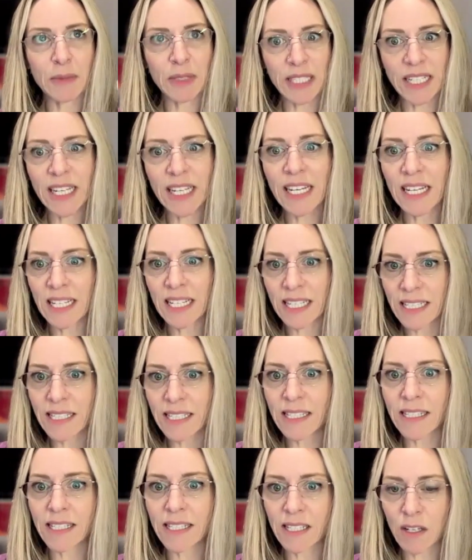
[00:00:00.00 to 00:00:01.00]
Emily
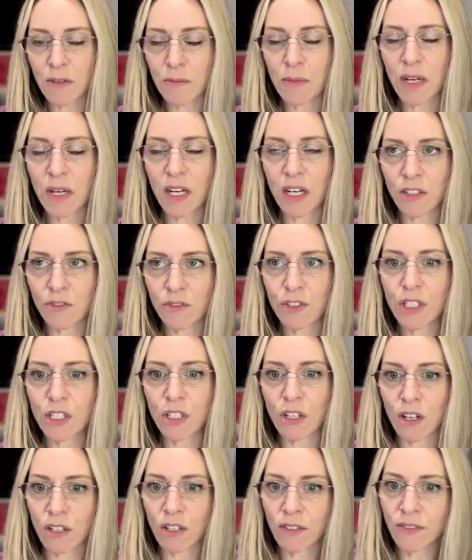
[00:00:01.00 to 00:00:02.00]
has some
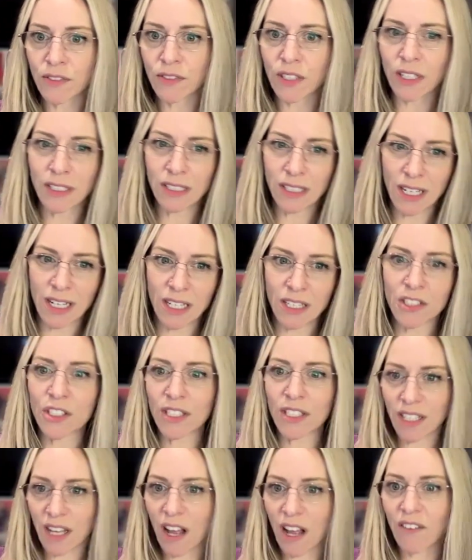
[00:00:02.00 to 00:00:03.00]
unresolved
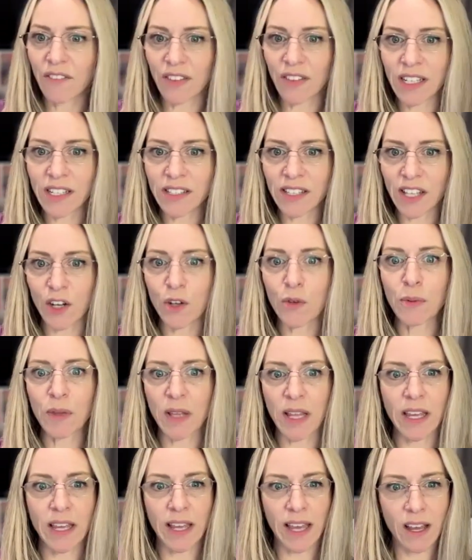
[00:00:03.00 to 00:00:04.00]
unconscious conflicts that are
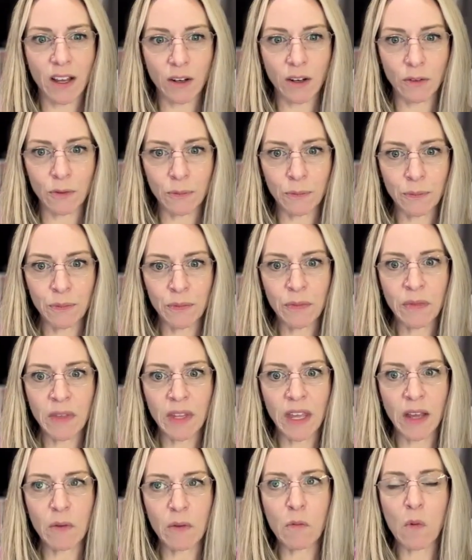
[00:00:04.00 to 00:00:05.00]
playing out.
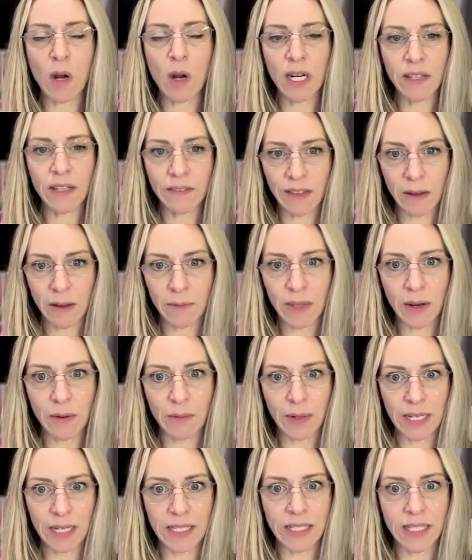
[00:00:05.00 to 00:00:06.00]
And one of them
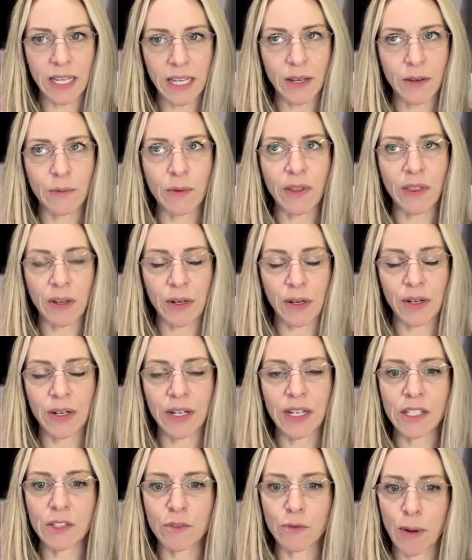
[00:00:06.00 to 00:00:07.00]
that we see with
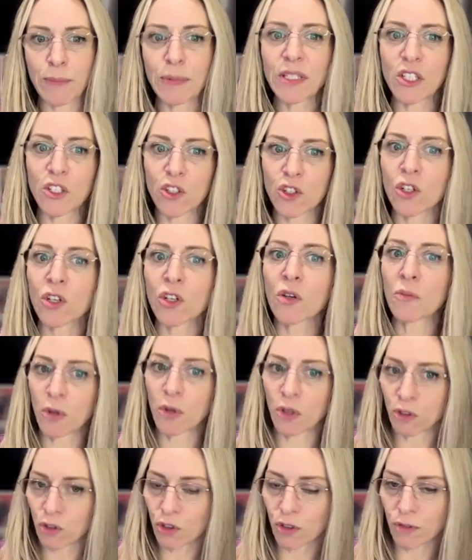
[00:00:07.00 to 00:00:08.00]
her is repetition
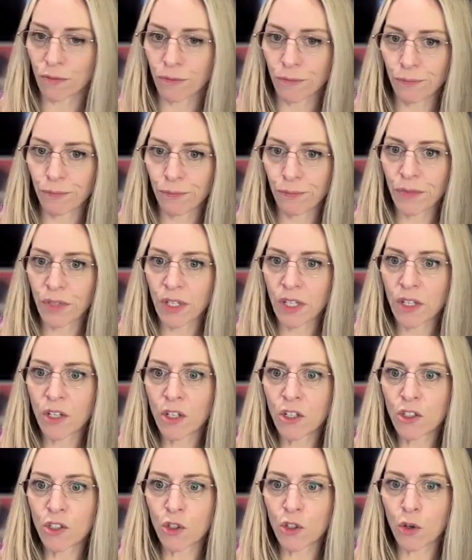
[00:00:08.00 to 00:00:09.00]
compulsion.
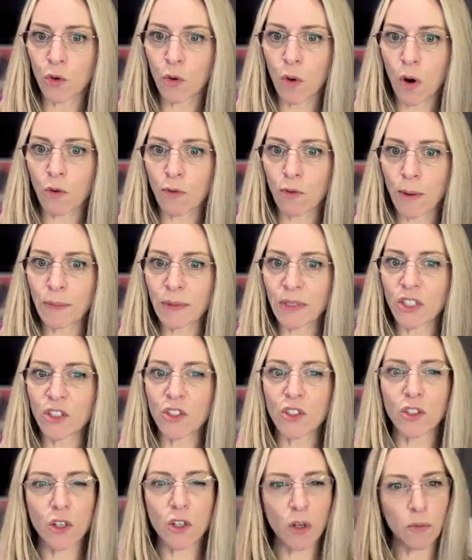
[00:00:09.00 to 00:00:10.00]
So
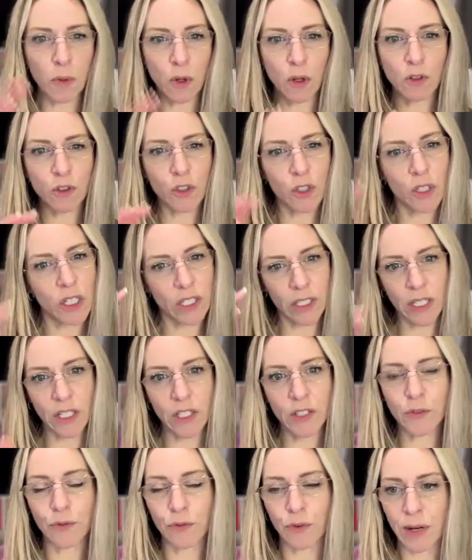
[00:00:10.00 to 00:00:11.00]
repetition compulsion is
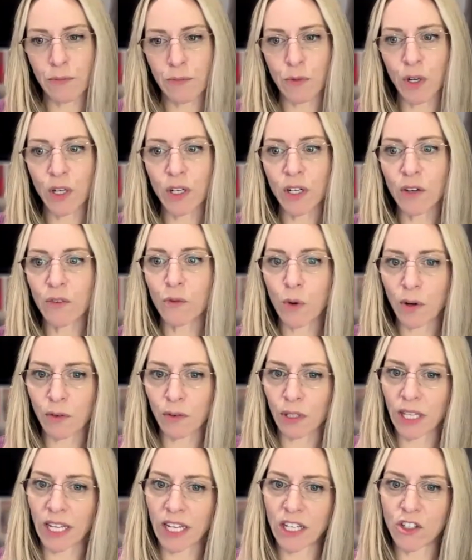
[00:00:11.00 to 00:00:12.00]
this framework of
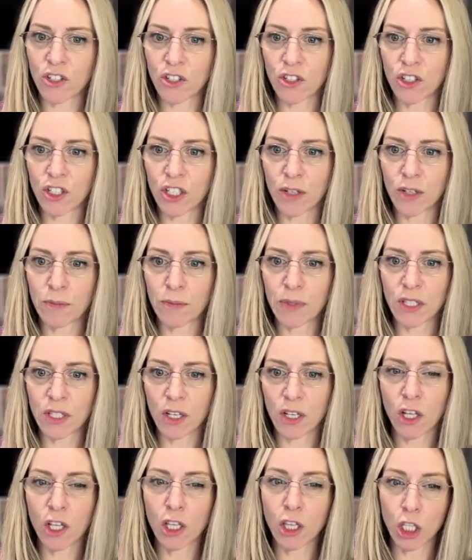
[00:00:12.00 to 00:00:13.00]
what
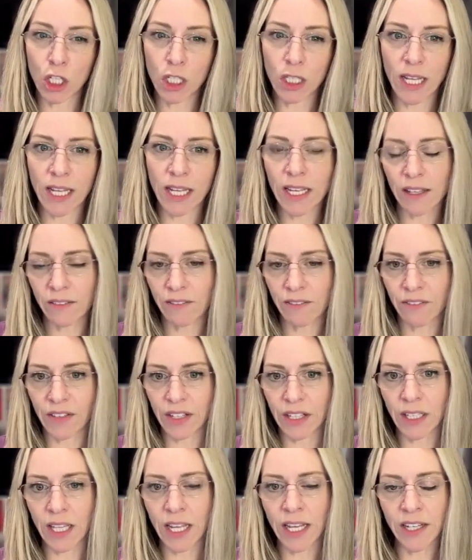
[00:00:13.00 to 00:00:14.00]
relationships look like and
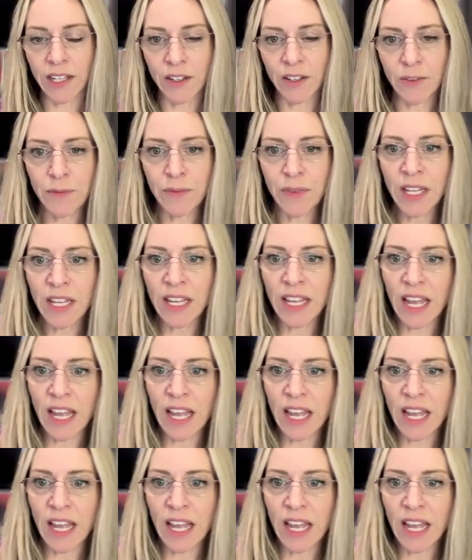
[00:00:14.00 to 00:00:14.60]
feel like.